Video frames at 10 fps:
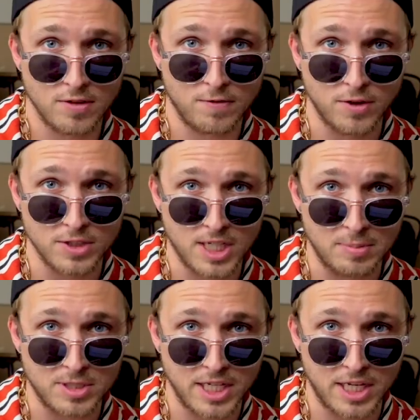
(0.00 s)
The first
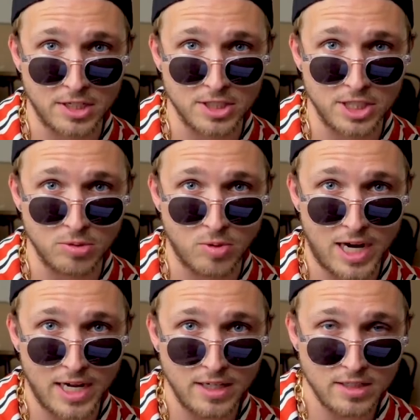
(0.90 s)
step to getting a
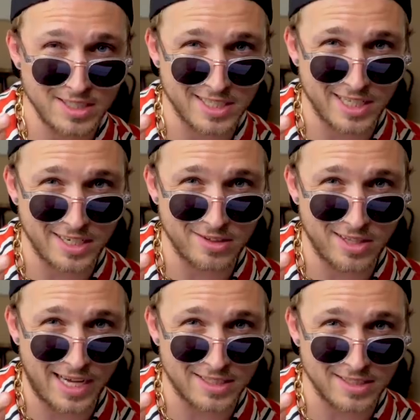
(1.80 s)
DUI is getting your
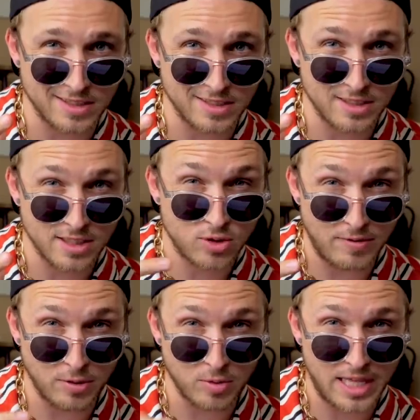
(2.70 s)
license.
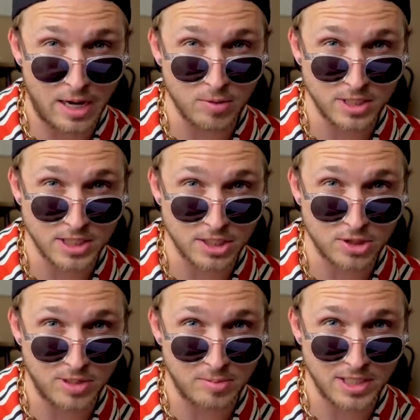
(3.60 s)
Driving without one is
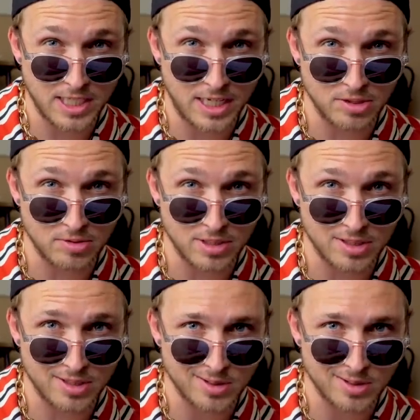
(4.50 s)
extremely dangerous.